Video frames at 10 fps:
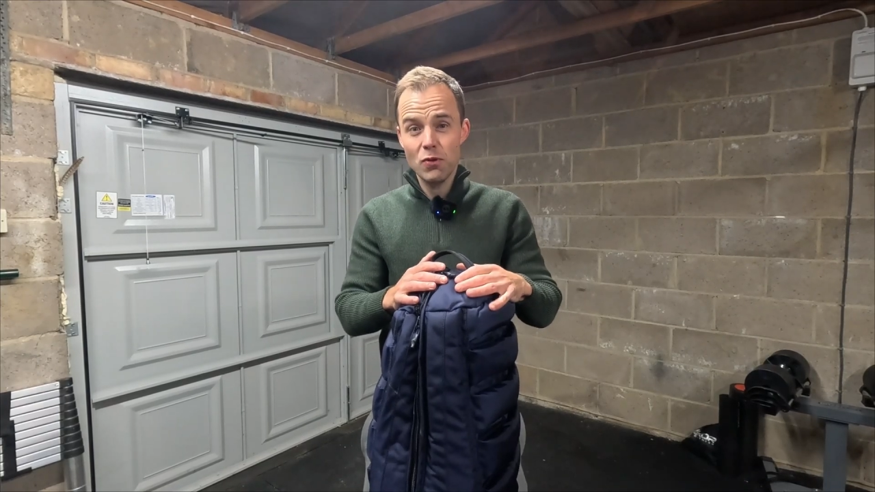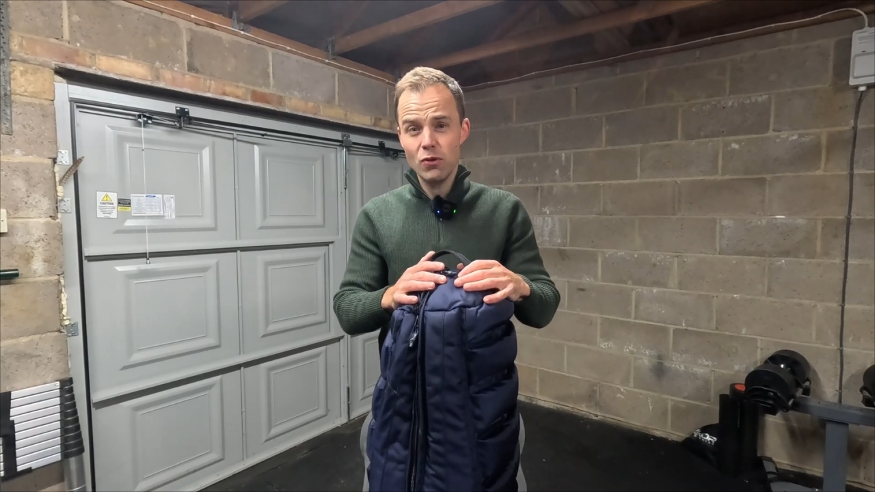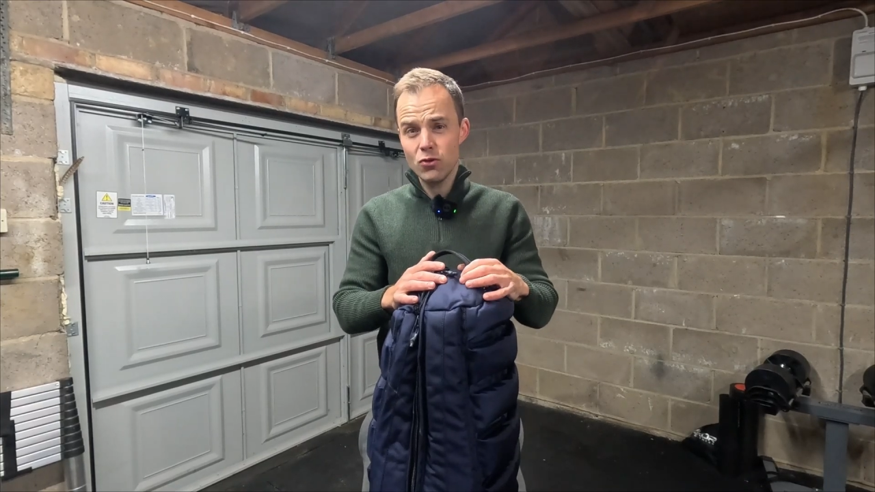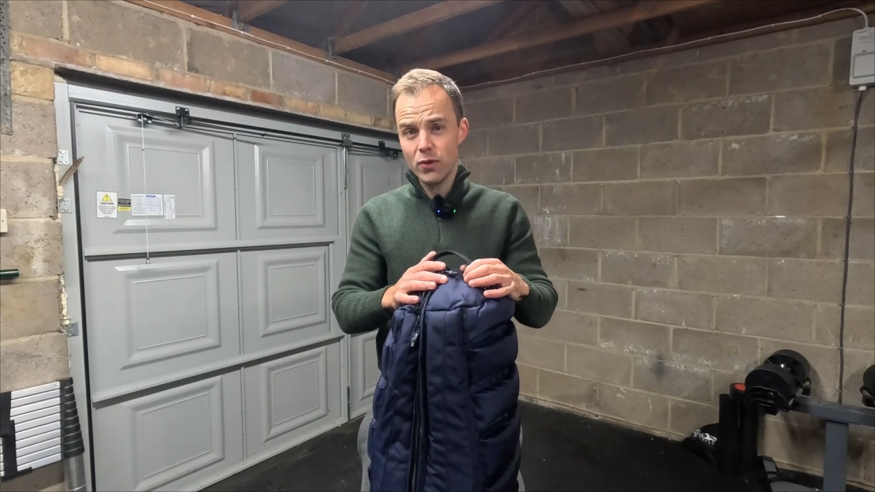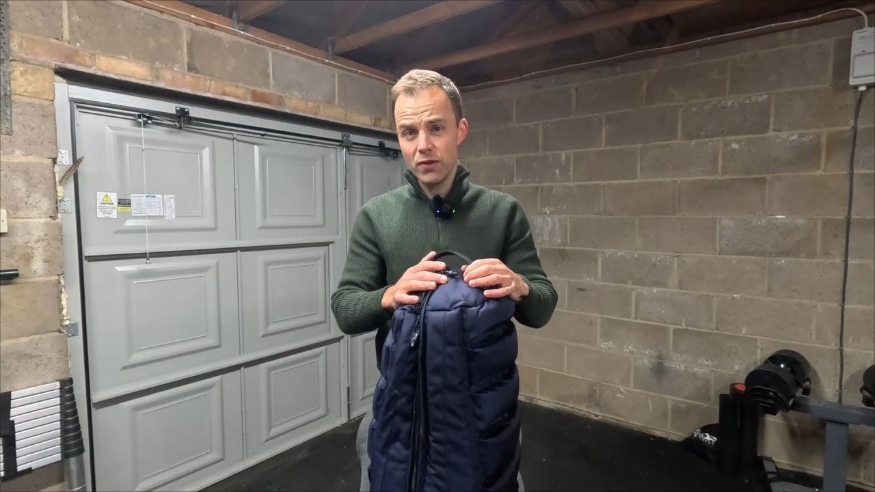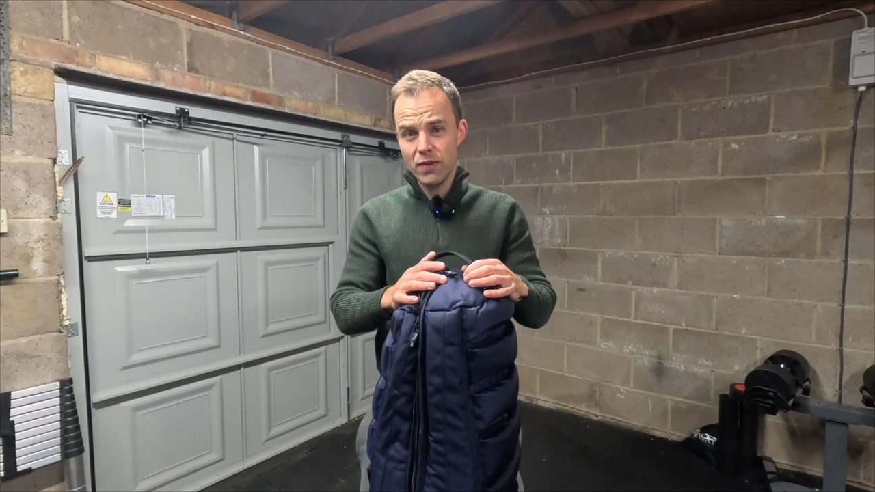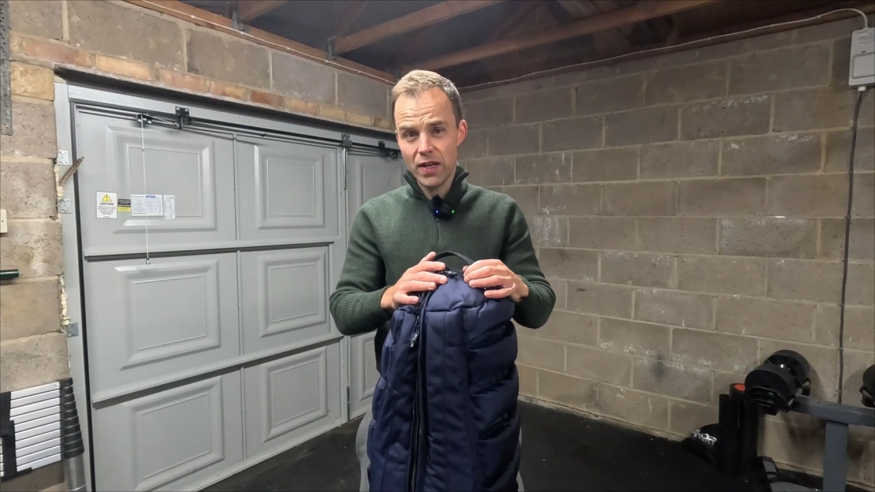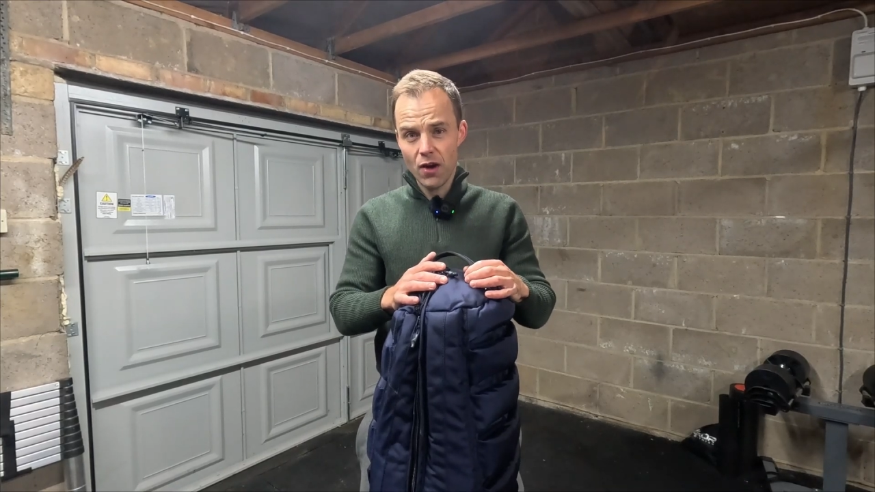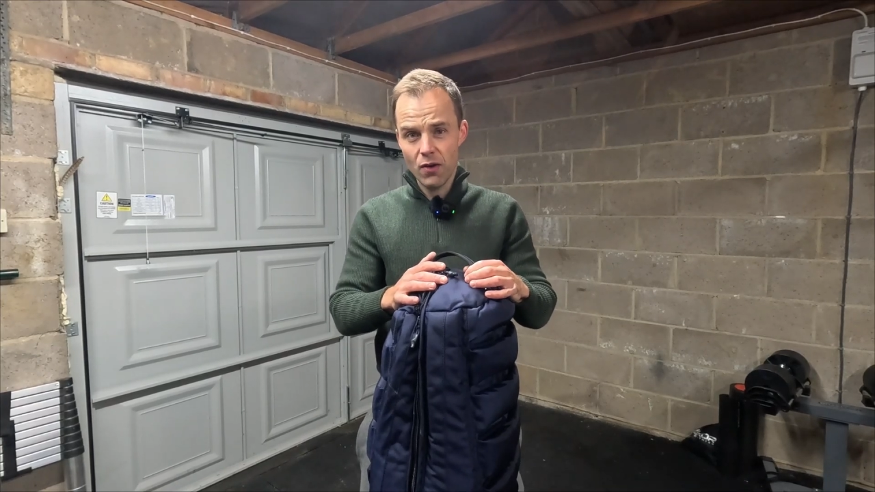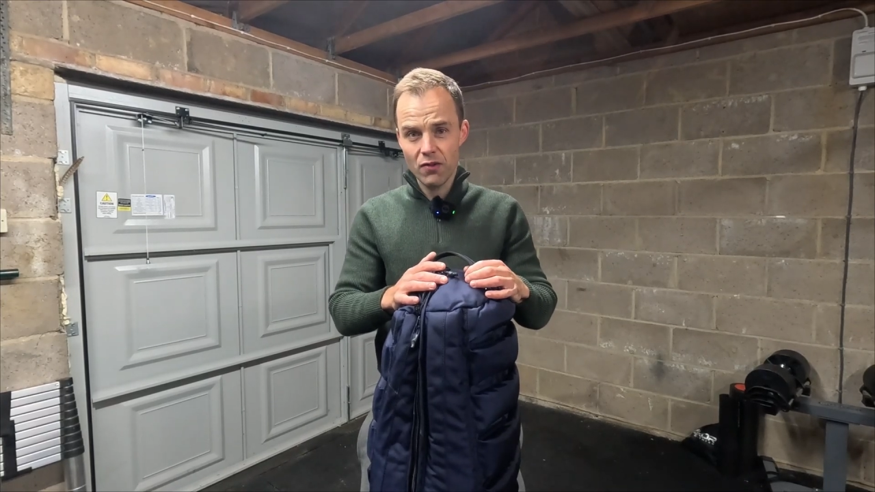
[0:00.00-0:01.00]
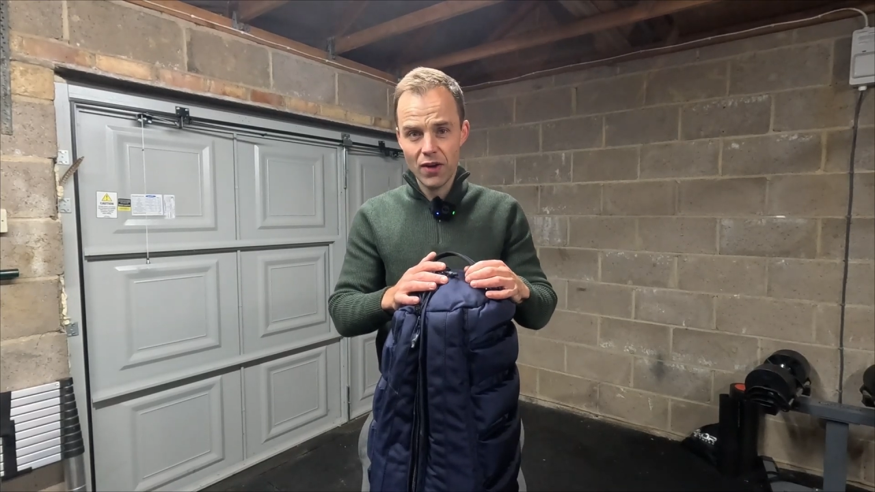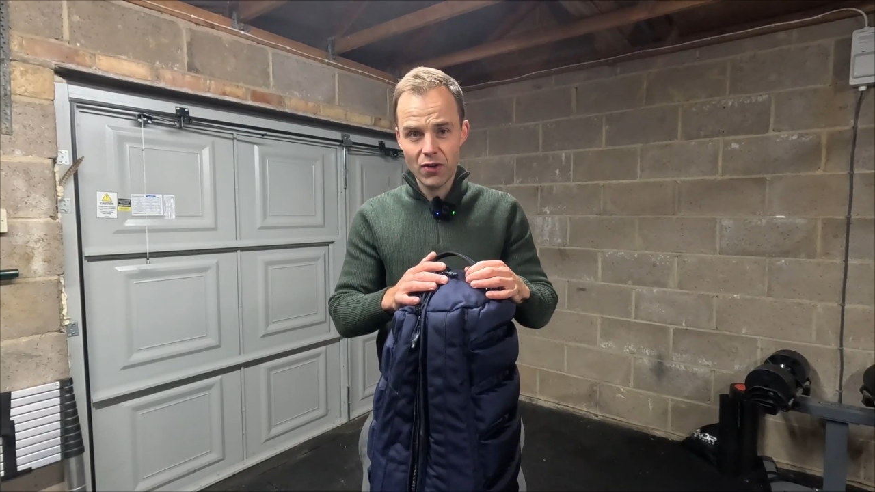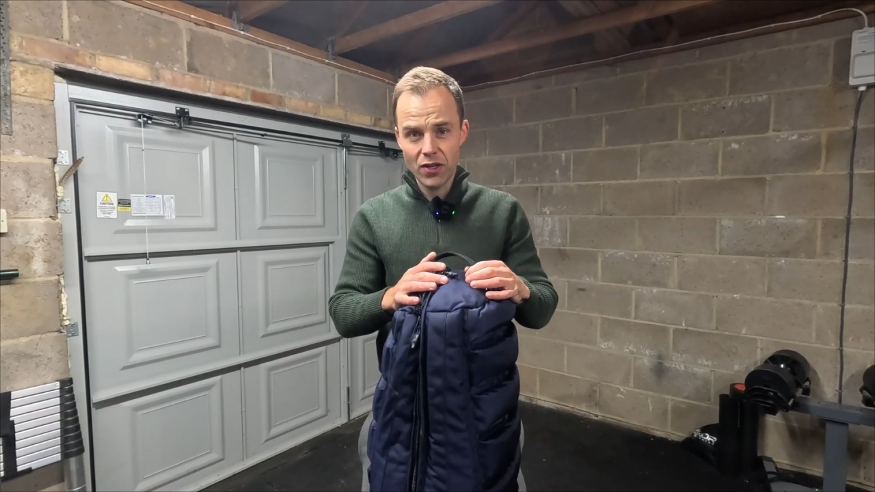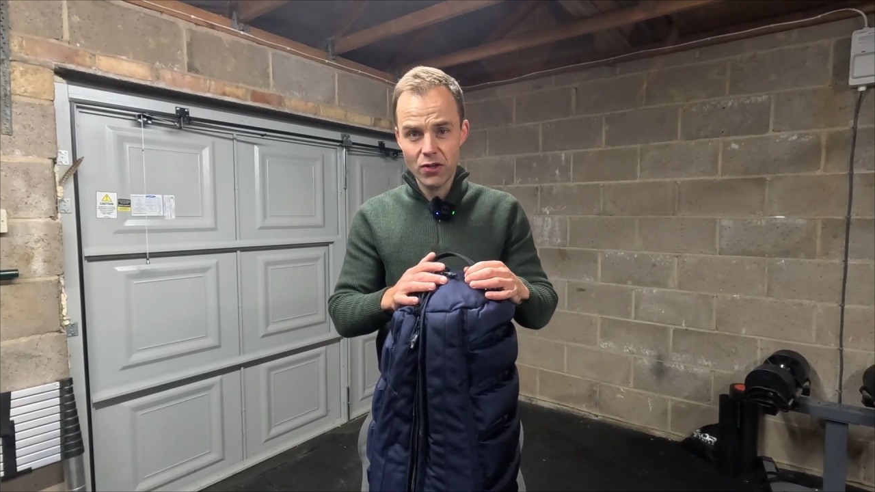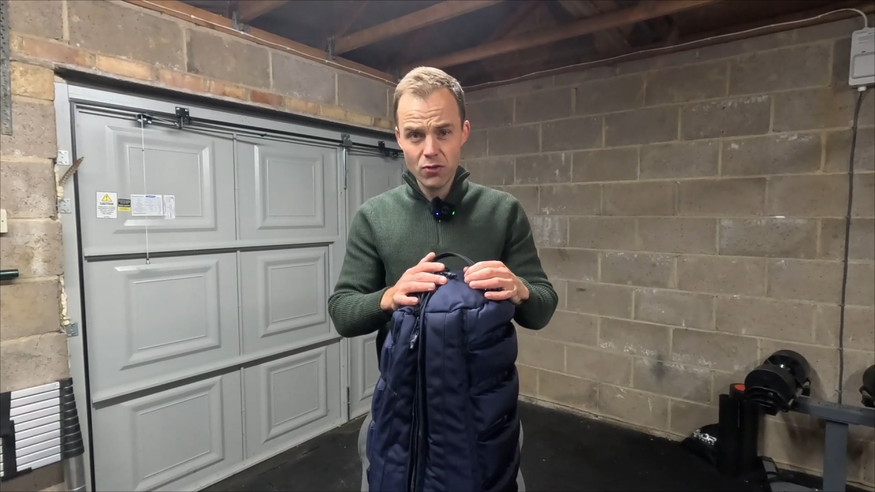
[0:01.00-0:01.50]
enjoyed the video and found
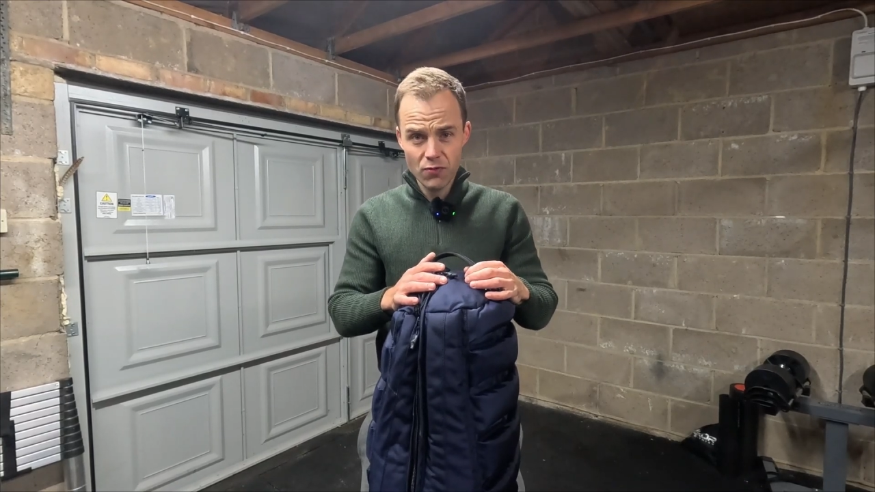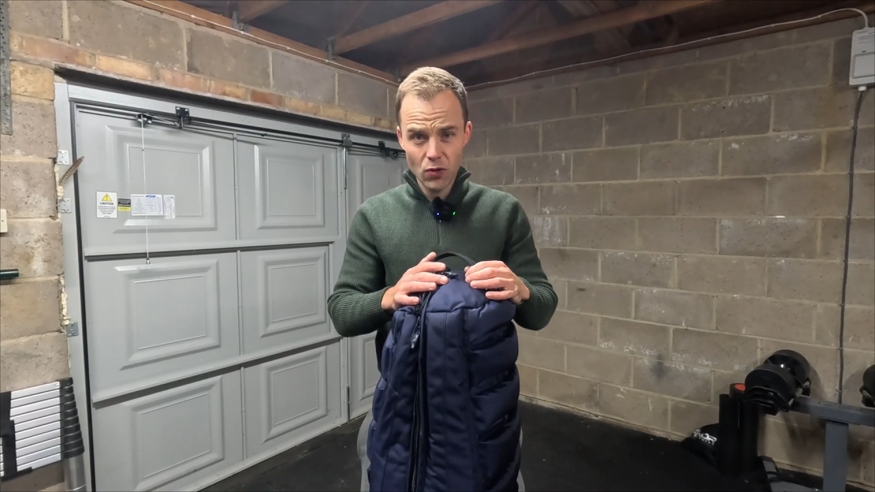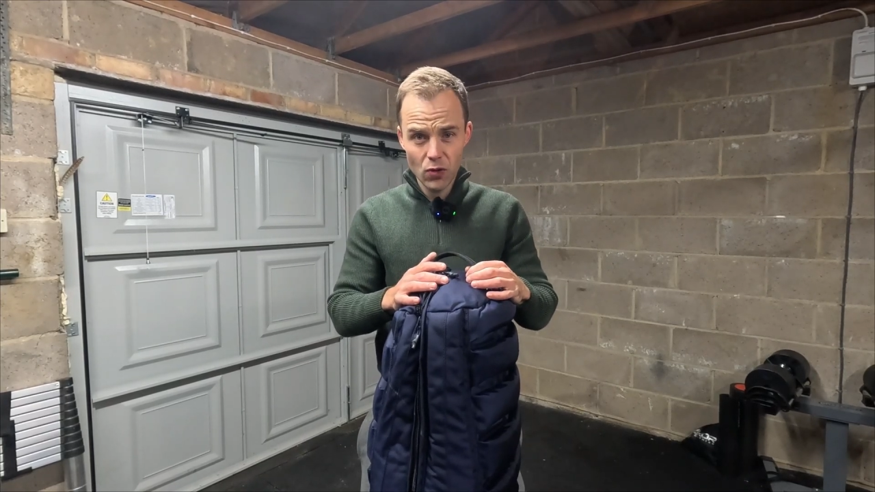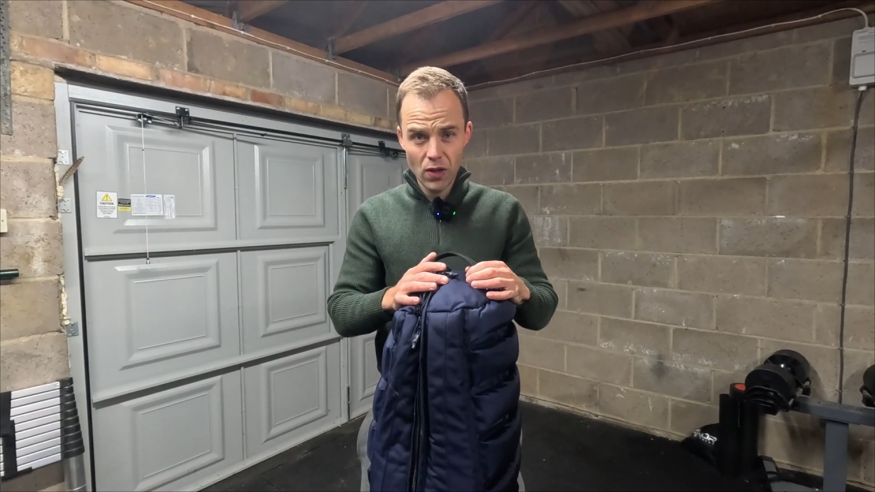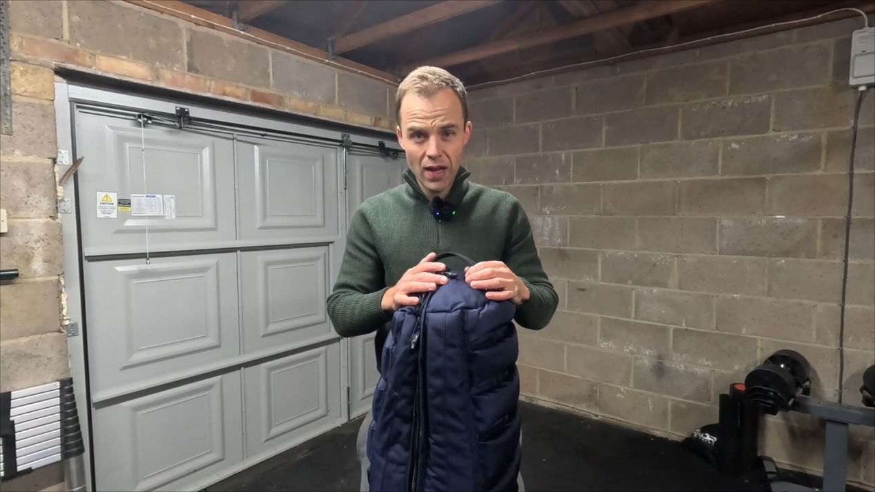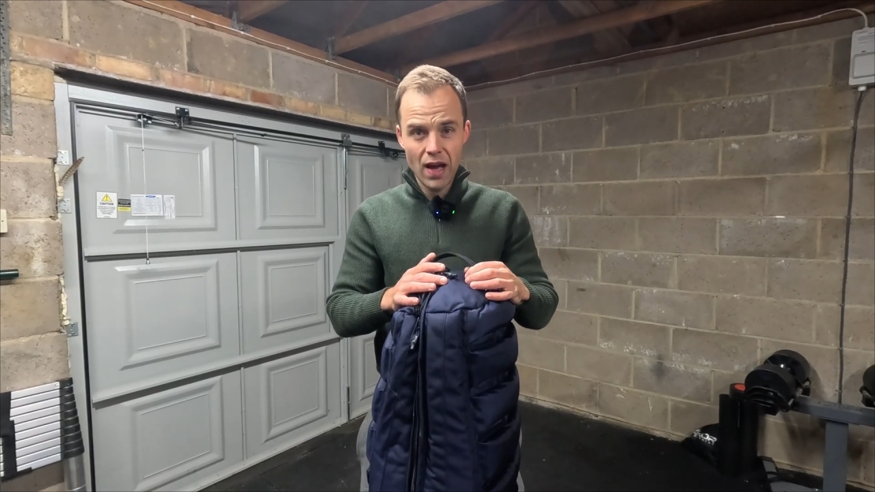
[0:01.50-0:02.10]
it useful.